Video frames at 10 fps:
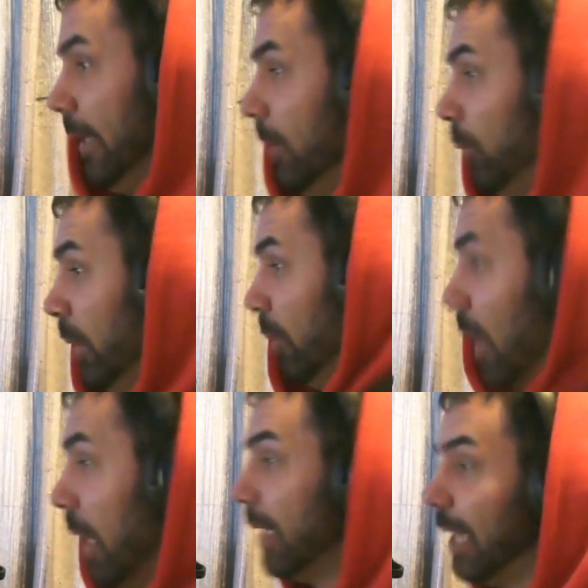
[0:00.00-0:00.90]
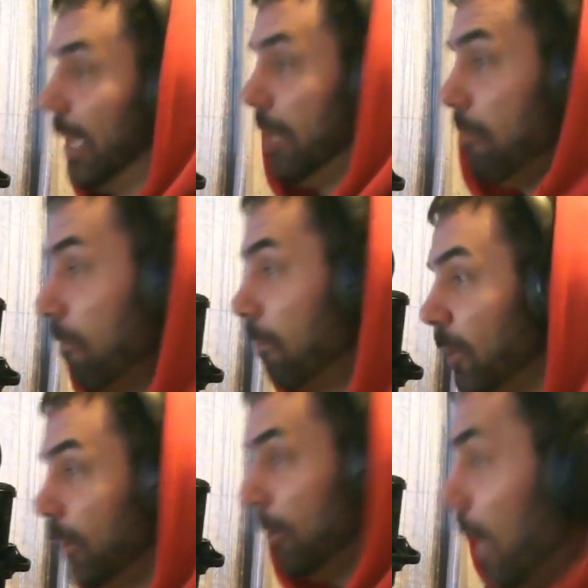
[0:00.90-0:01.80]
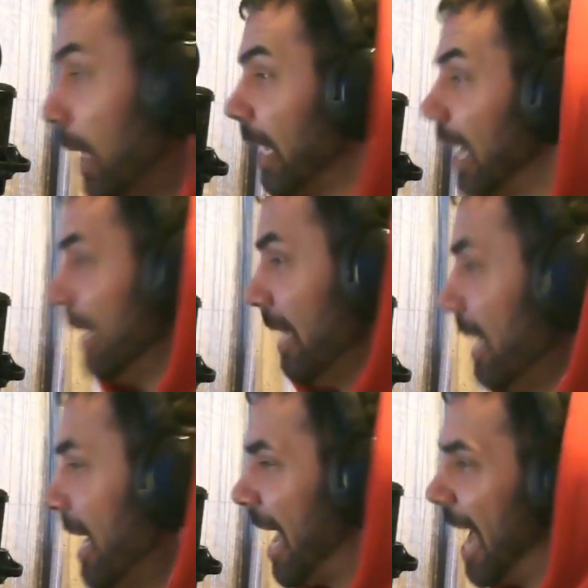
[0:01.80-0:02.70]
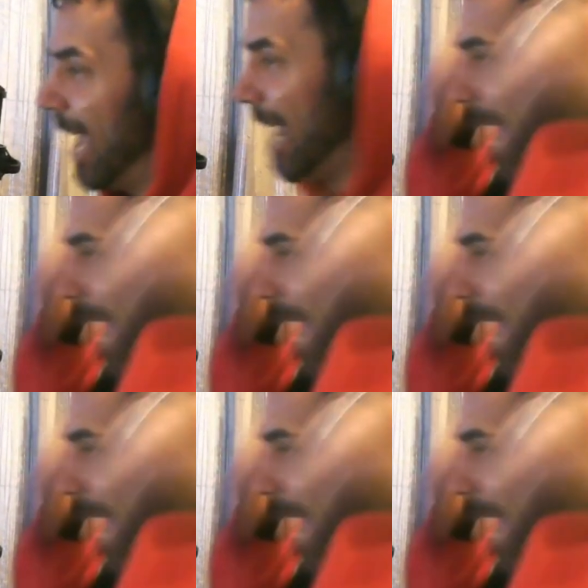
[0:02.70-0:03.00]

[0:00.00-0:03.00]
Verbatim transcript: Do the work, hey. Do the work, hey. Hey.